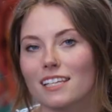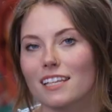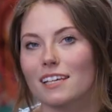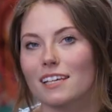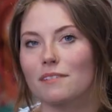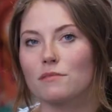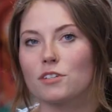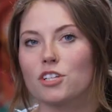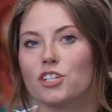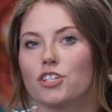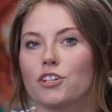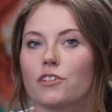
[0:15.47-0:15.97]
to
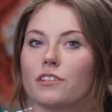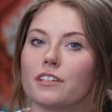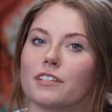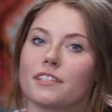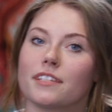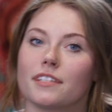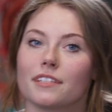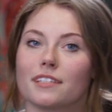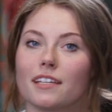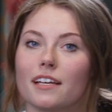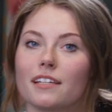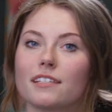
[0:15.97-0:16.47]
them to show the
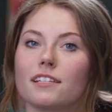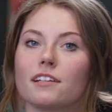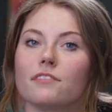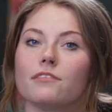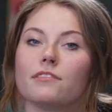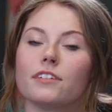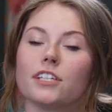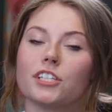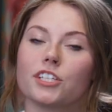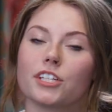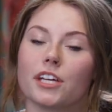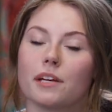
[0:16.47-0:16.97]
success
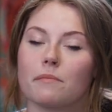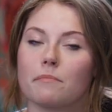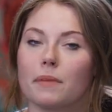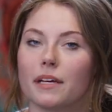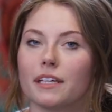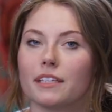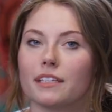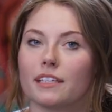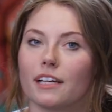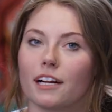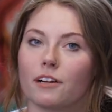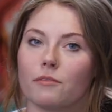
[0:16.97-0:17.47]
of each
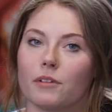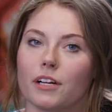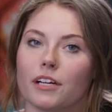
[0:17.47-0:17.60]
campaign that I